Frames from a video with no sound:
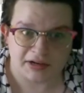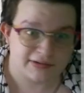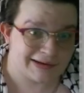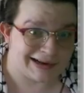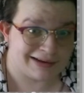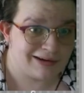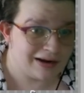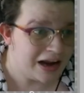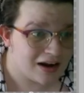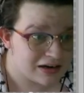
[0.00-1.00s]
So I'm
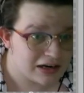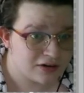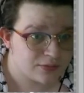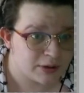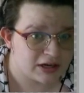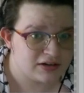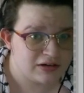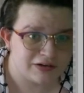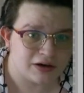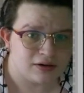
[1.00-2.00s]
going to take a
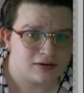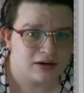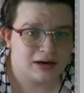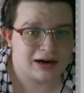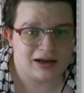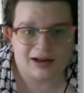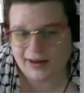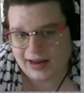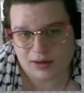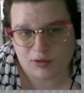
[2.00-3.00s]
Sprigatito. I
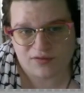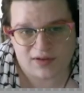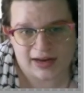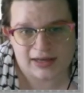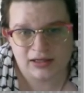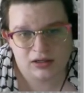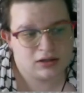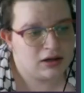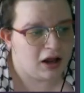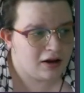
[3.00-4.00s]
am a fan.
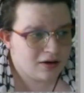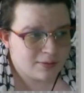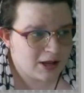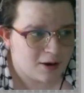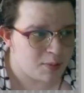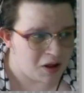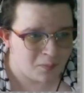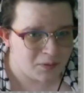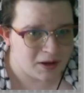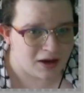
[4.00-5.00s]
I'm going to take a
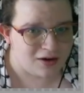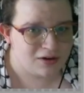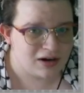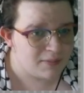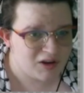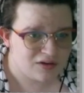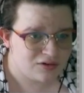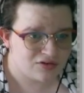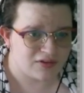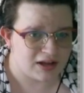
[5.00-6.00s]
Poplio. I'm a
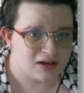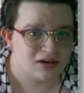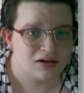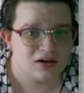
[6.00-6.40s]
huge fan.